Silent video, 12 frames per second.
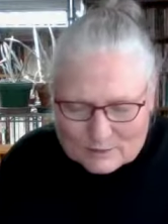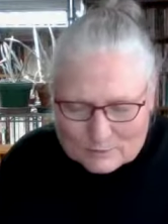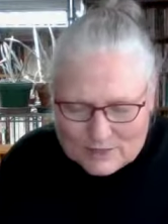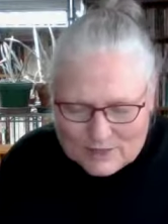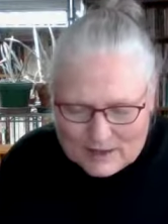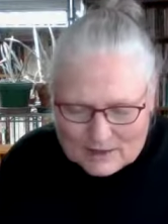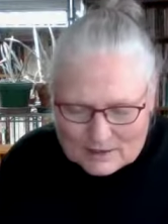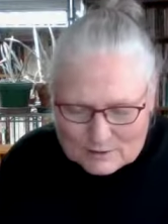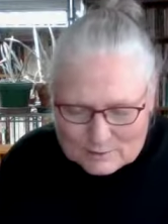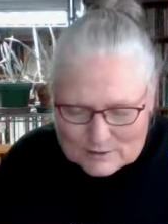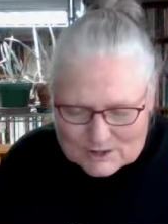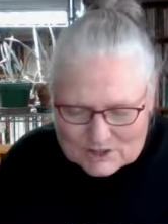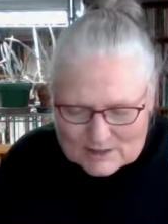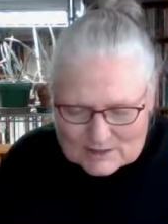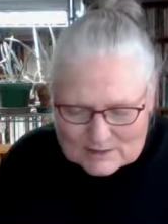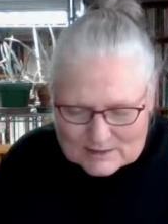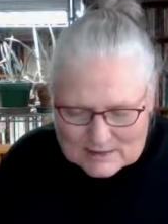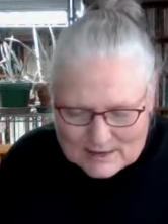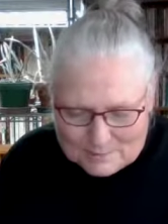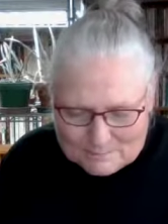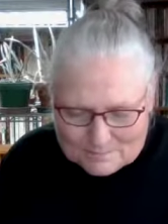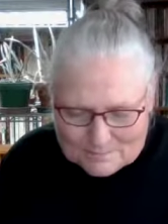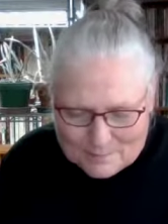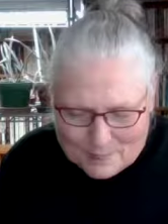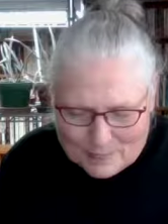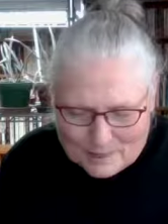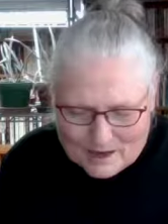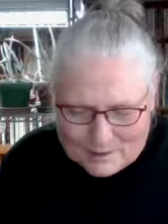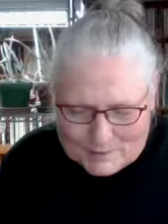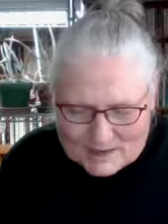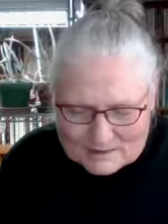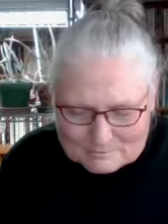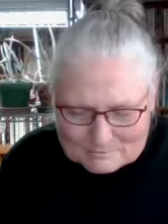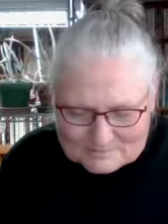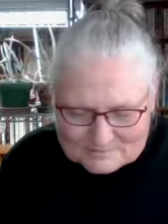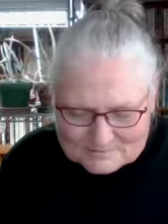We thank you in Jesus' name. Amen.